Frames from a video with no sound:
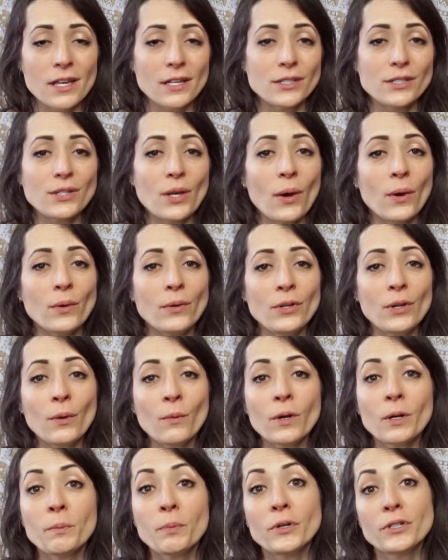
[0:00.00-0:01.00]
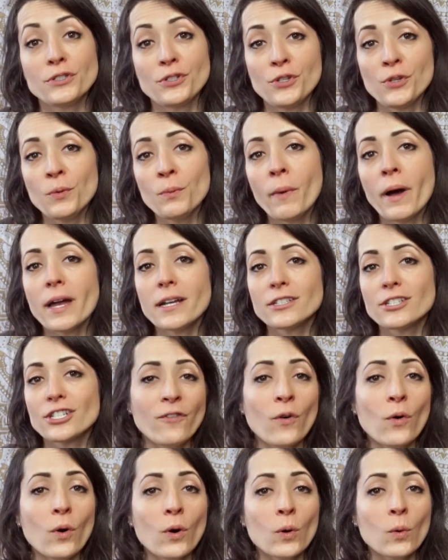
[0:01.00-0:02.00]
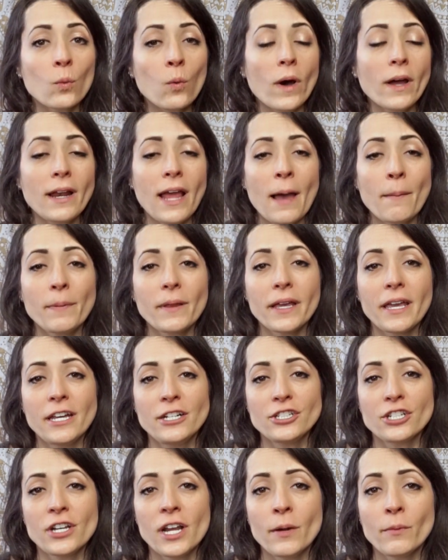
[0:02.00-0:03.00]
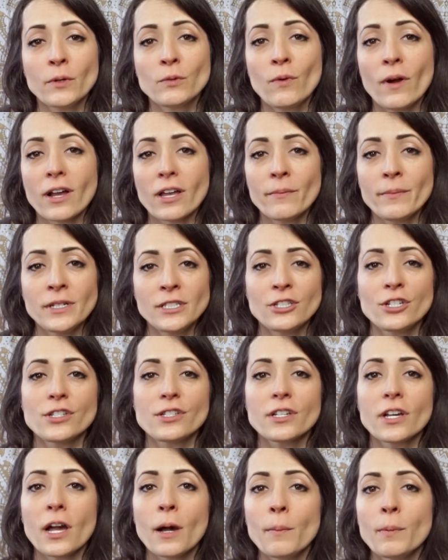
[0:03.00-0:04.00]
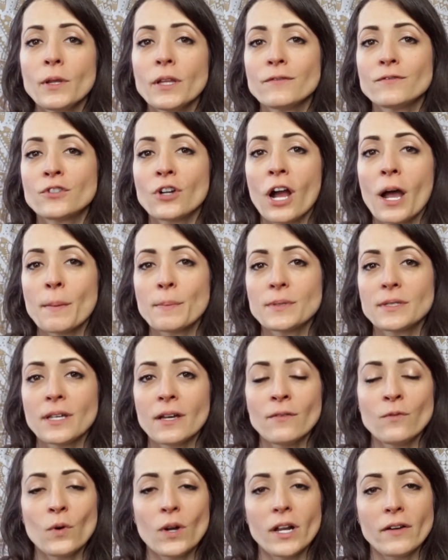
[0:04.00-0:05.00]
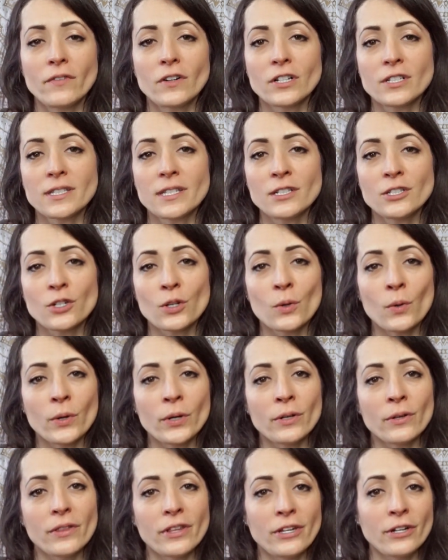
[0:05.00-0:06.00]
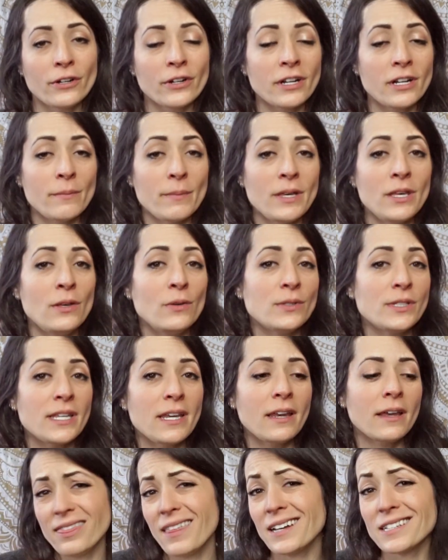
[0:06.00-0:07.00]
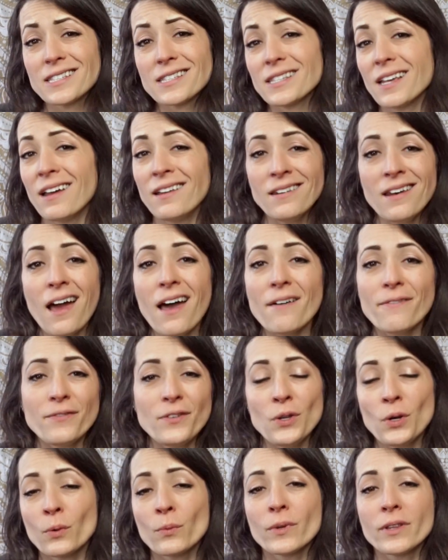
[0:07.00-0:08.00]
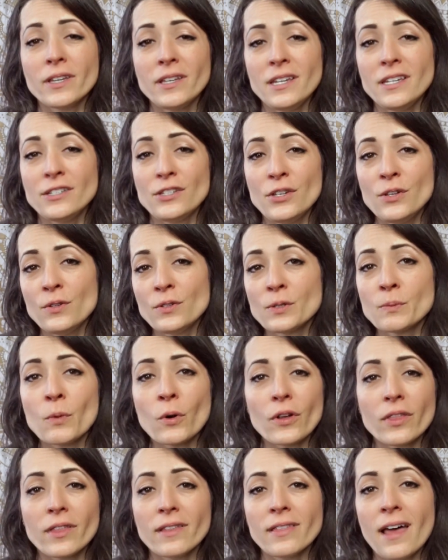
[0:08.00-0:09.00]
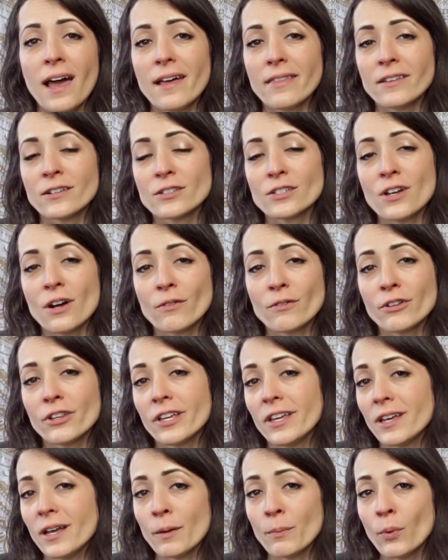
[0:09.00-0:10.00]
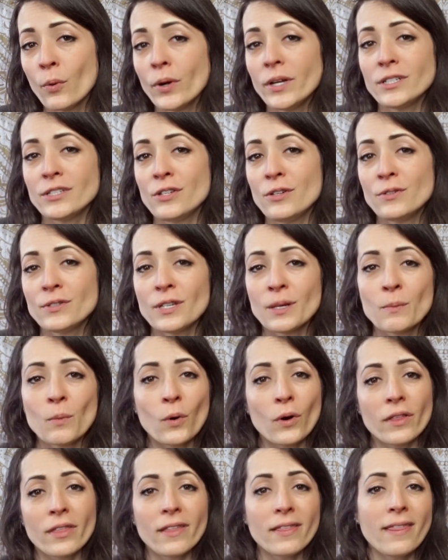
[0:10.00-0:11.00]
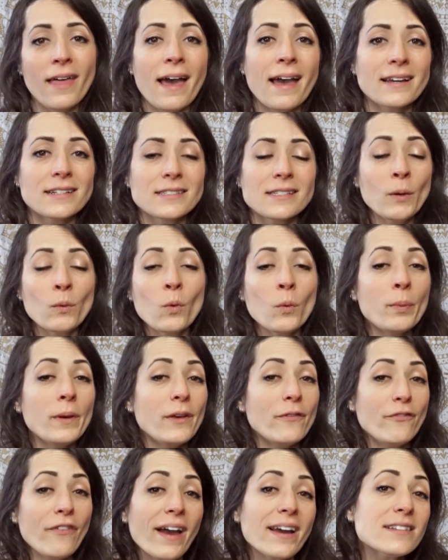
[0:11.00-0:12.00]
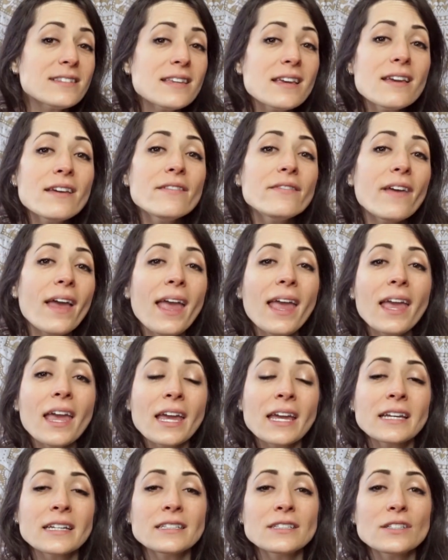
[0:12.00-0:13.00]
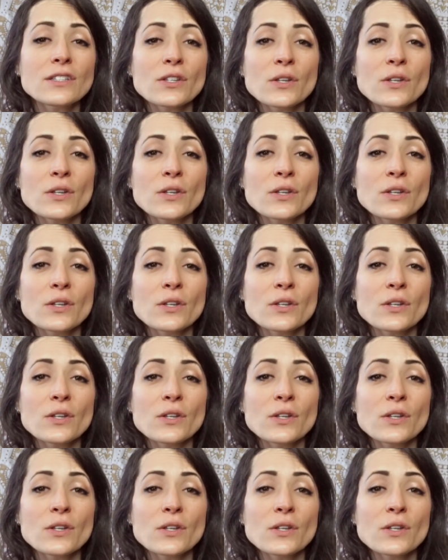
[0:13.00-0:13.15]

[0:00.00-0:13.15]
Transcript: so you don't want to put too much. For one application, I would recommend just a couple of drops of whatever essential oil that you're going to be using. That's enough. You don't really need to use more than that. There's not really a point to using more than that. It will be effective and